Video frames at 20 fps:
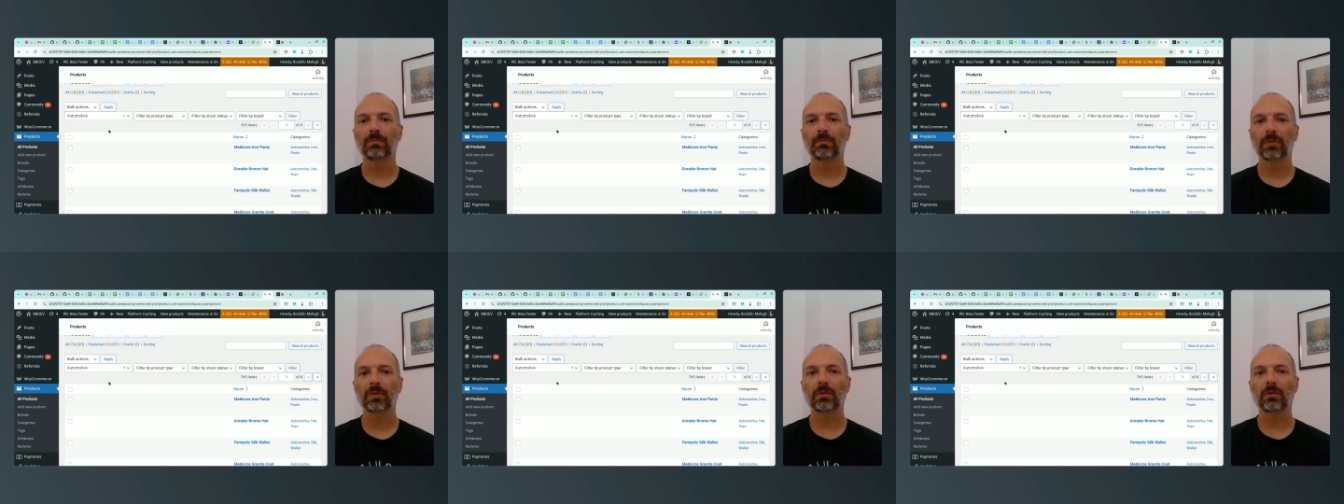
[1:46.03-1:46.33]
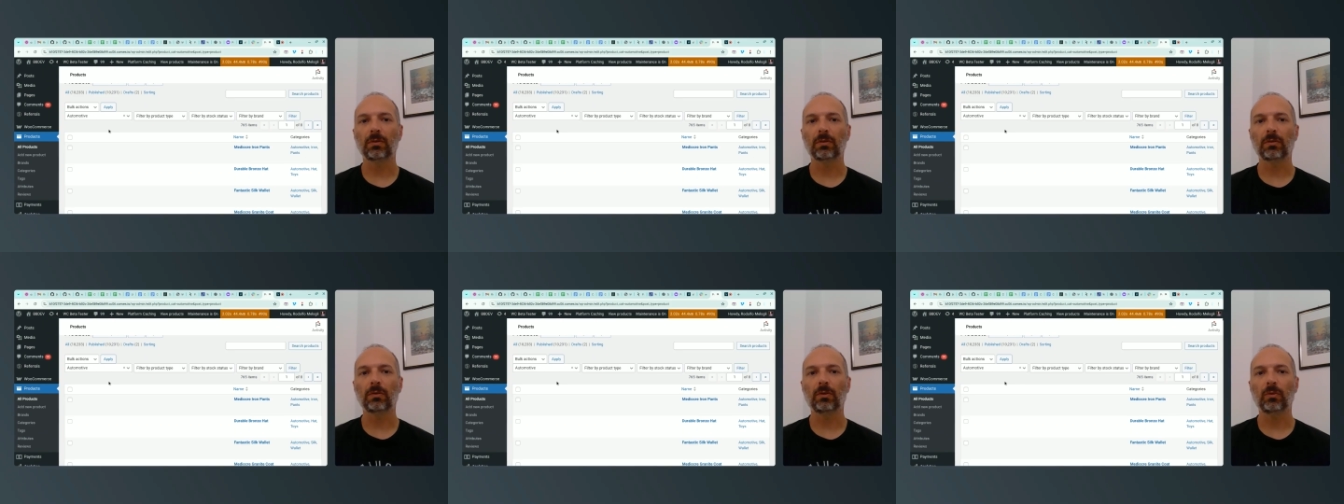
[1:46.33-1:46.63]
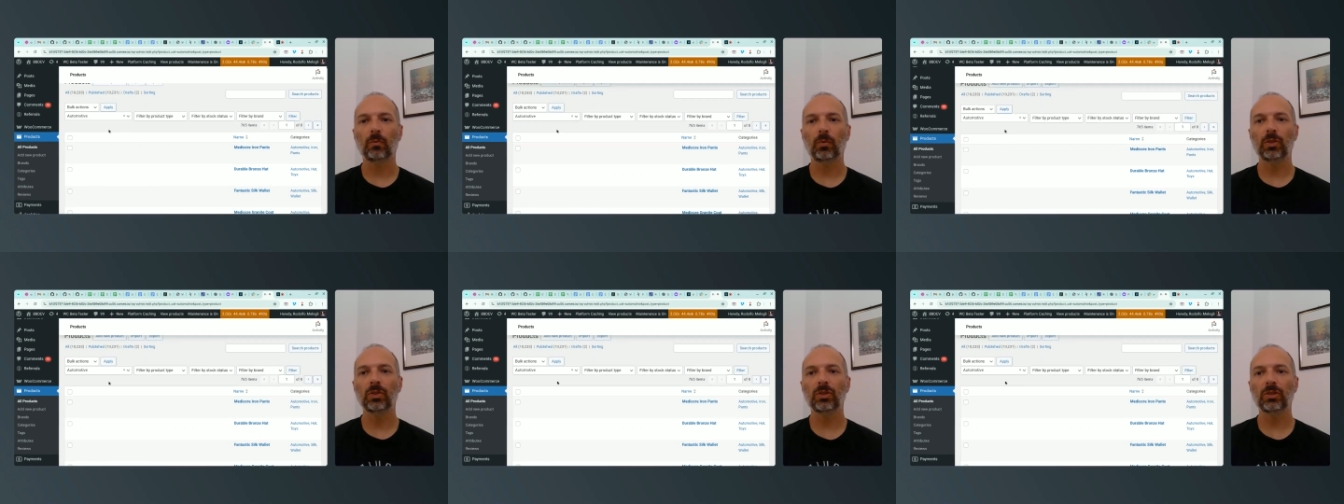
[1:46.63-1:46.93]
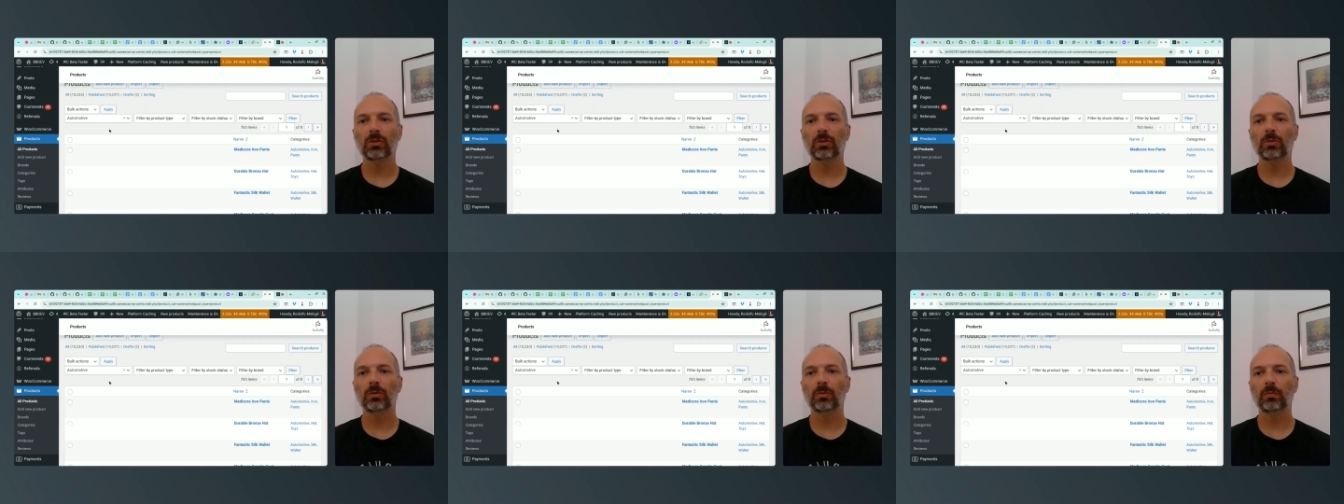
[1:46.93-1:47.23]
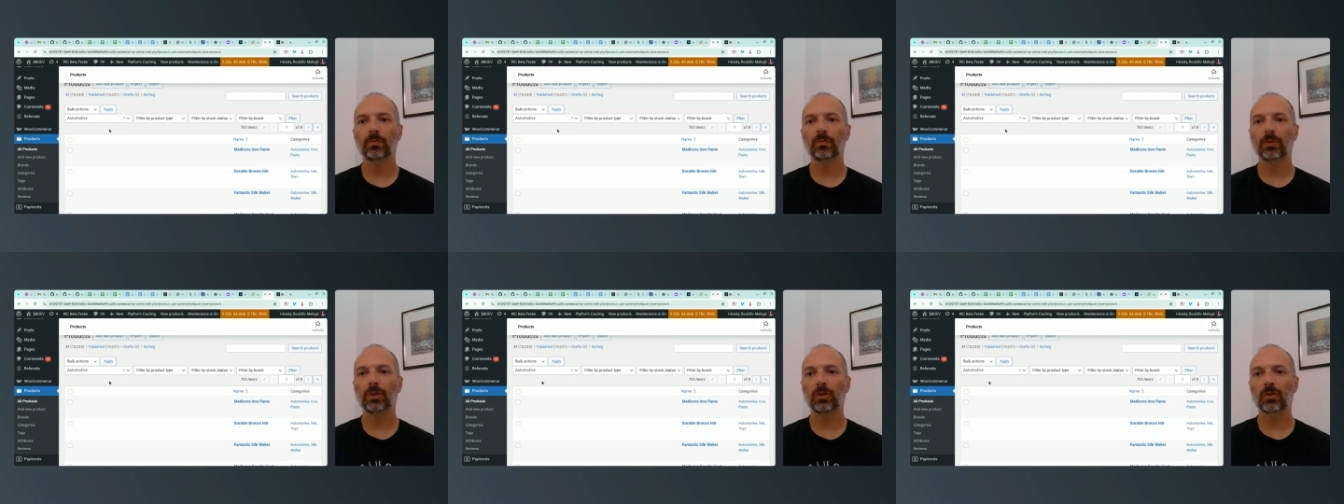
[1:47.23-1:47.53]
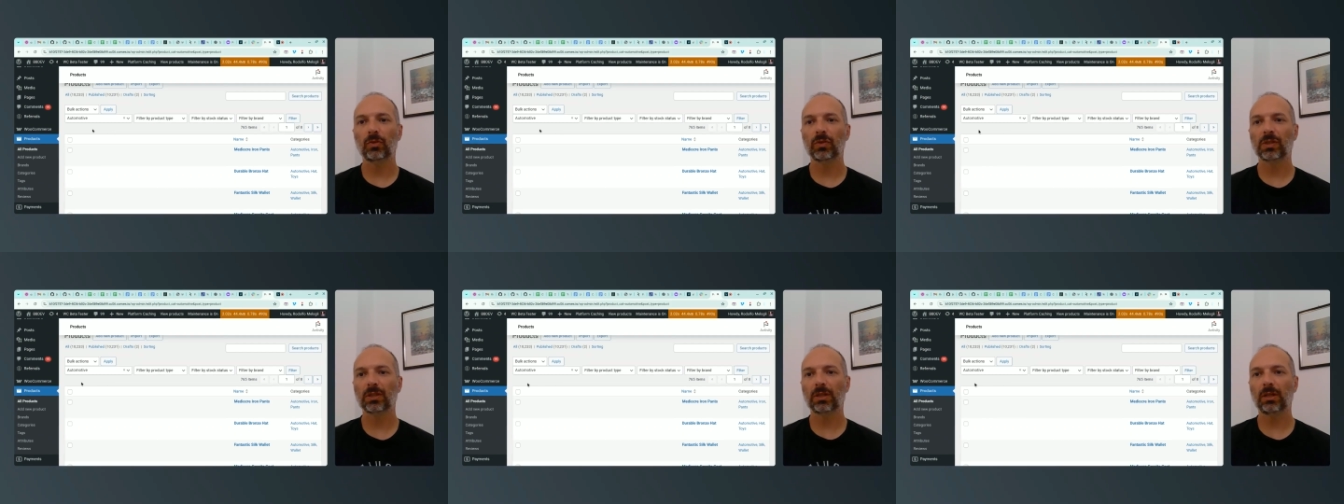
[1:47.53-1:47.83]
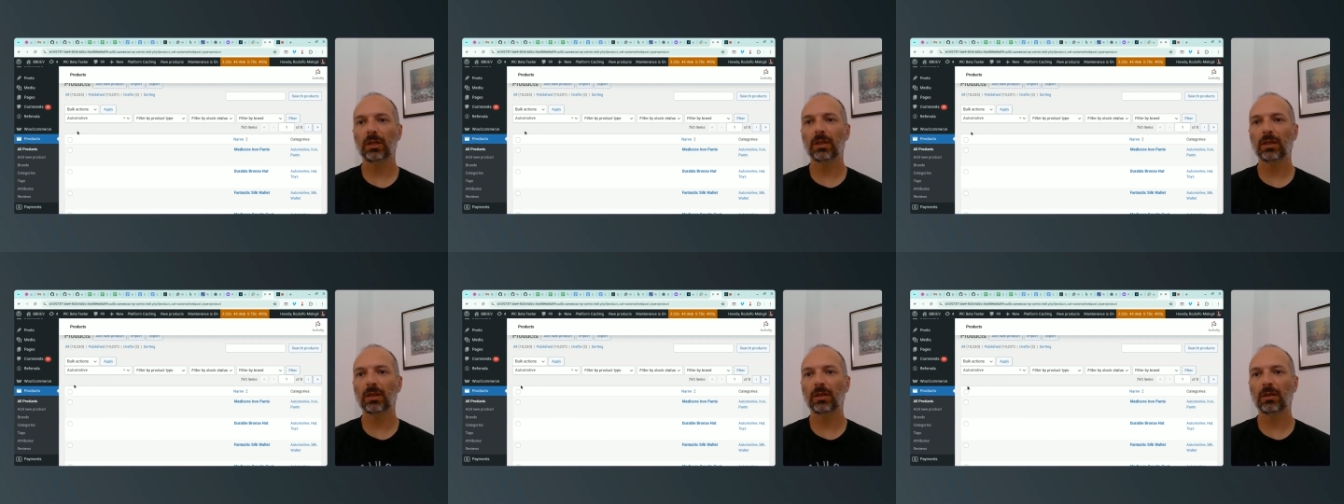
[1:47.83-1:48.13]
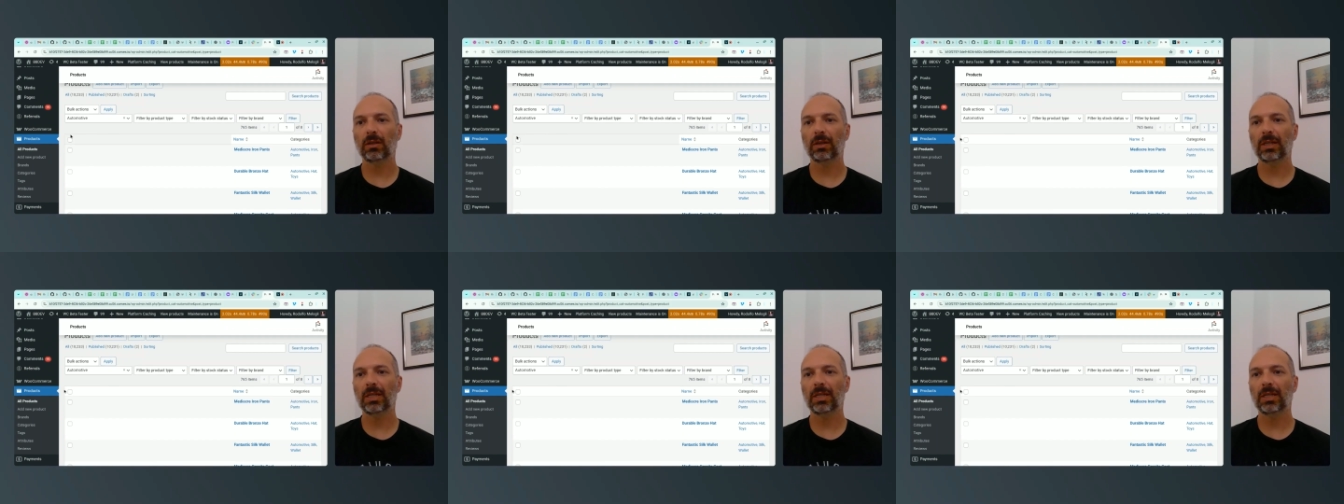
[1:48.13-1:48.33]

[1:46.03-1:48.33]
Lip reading: So what you do, you just click